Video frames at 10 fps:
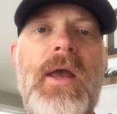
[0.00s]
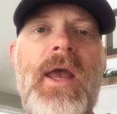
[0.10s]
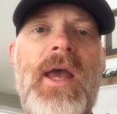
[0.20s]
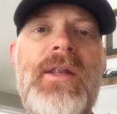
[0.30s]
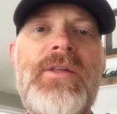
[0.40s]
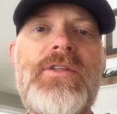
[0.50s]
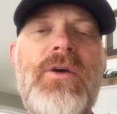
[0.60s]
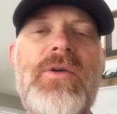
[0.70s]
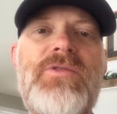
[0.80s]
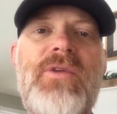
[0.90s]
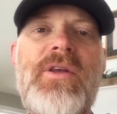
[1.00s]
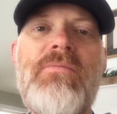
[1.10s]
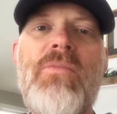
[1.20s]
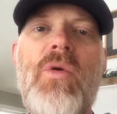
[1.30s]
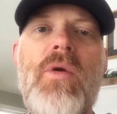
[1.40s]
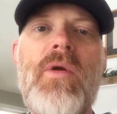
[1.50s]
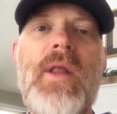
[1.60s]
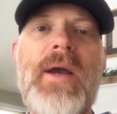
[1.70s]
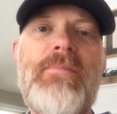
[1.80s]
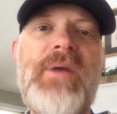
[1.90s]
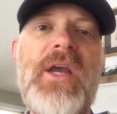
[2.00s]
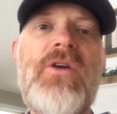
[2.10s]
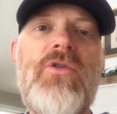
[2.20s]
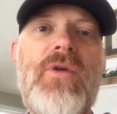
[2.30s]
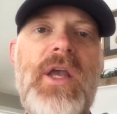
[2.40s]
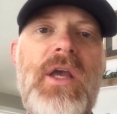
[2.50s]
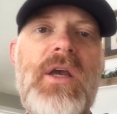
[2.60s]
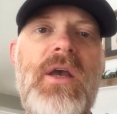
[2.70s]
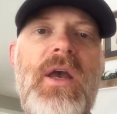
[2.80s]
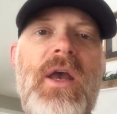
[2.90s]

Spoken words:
and so it's really more like a big creek,